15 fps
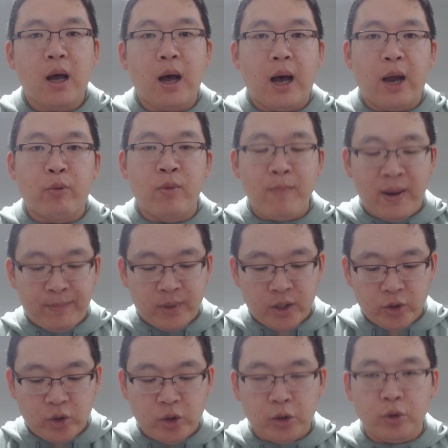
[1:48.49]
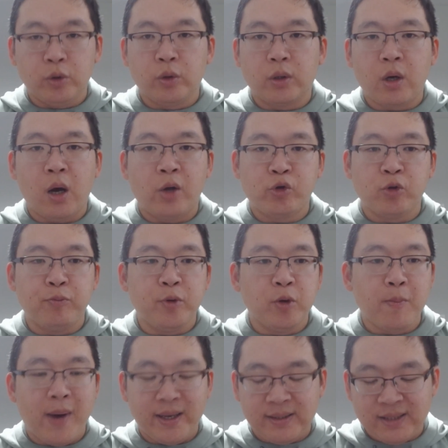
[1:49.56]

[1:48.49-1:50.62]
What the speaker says: I remember to contribute my